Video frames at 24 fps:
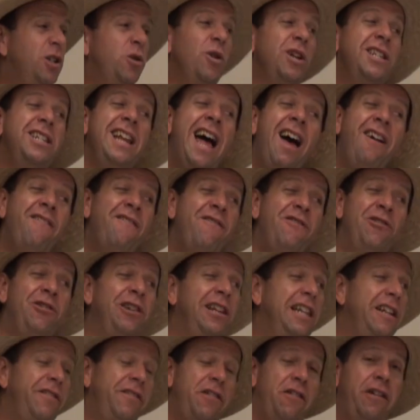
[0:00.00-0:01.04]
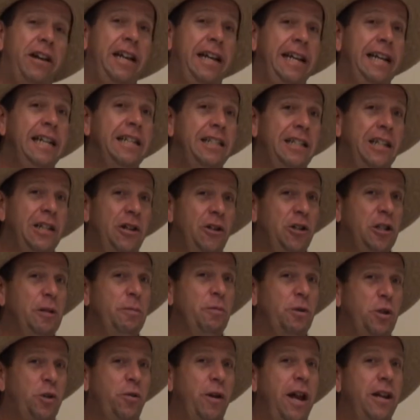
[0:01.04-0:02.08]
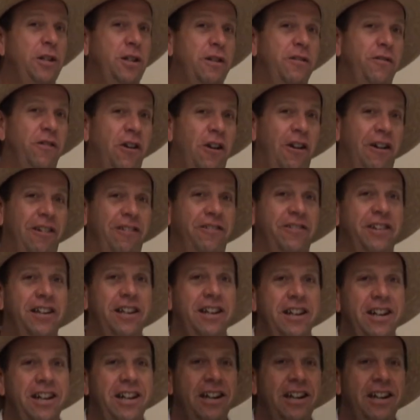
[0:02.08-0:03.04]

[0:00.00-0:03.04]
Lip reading: So it's not really very easy. There's some stress involved.